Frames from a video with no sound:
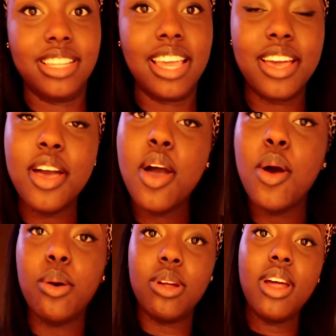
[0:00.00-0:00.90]
like
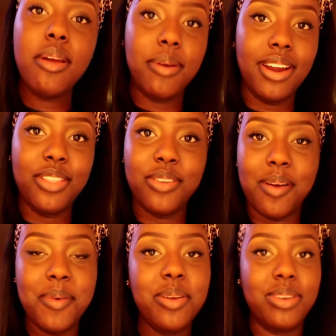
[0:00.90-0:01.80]
what I wear
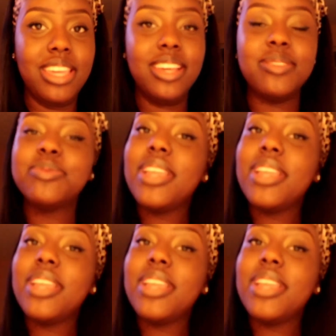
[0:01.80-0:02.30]
throughout my week.